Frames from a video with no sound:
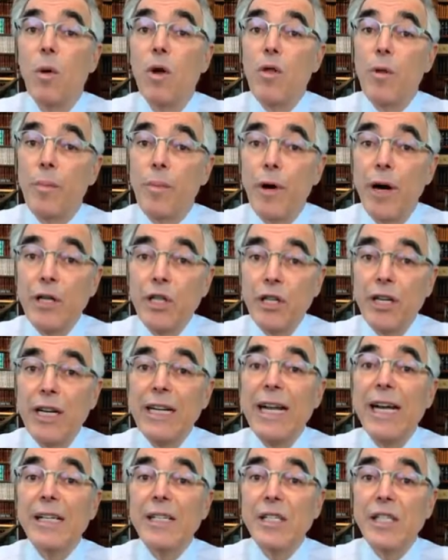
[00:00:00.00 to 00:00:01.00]
Well, the president
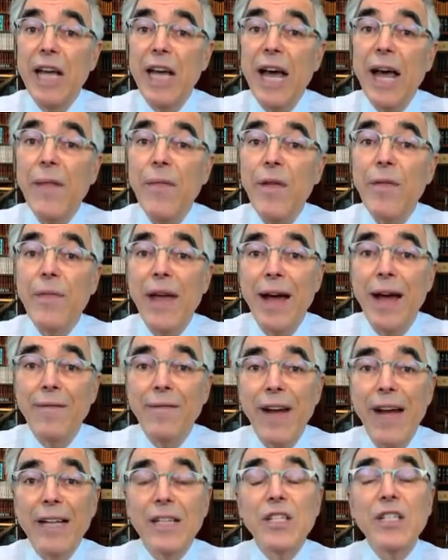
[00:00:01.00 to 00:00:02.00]
has said that that
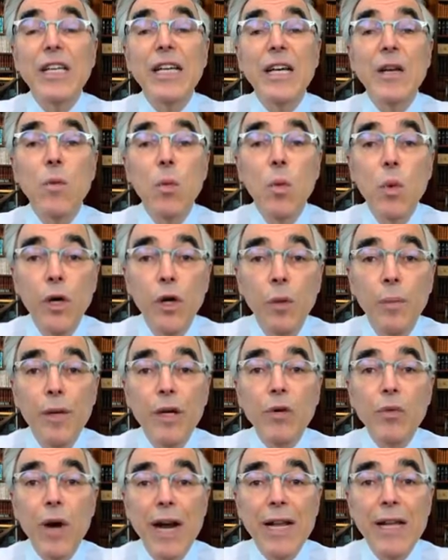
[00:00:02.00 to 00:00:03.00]
vaccine will be
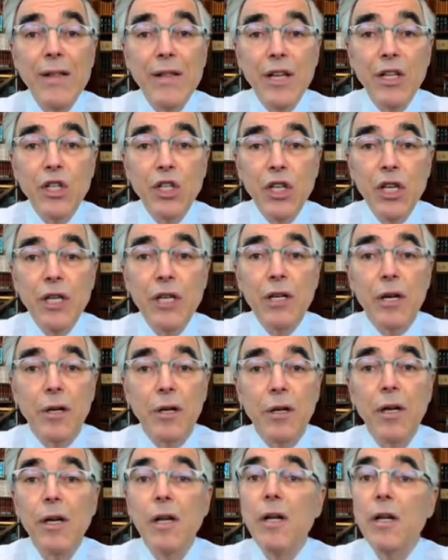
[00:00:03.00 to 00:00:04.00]
ready this
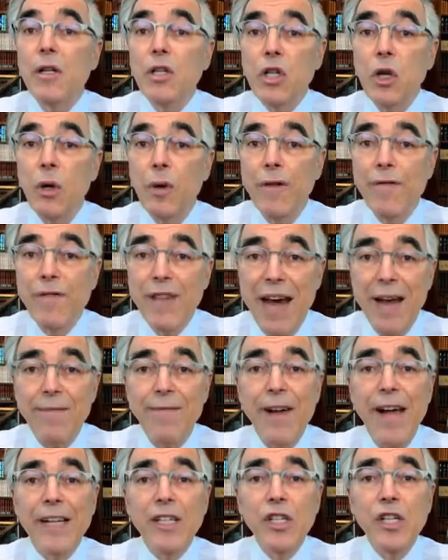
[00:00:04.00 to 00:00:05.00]
year. So if that
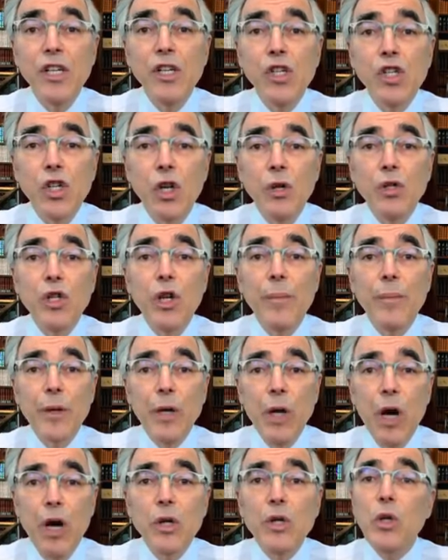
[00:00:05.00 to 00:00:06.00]
vaccine shows up at
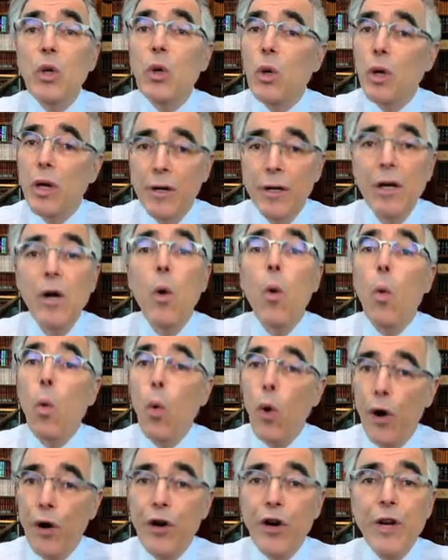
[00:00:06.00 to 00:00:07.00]
our door,
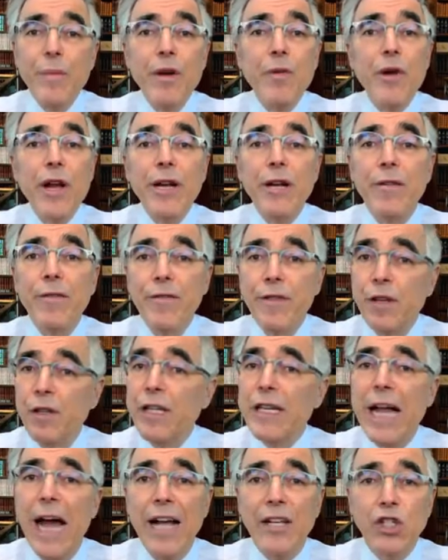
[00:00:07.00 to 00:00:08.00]
we're going to be ready to fill
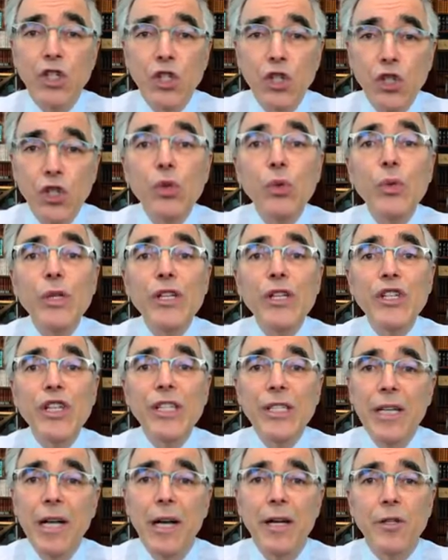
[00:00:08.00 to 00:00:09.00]
it as soon as
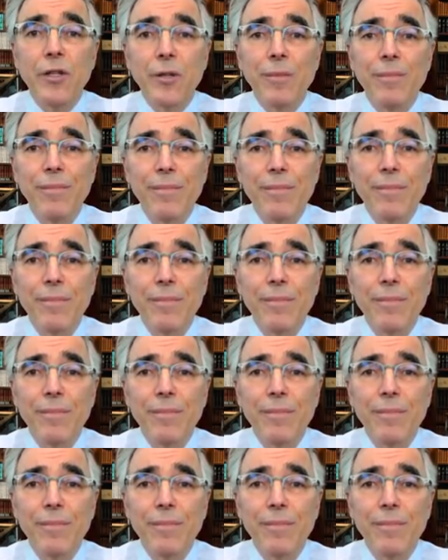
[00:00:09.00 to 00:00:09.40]
it does.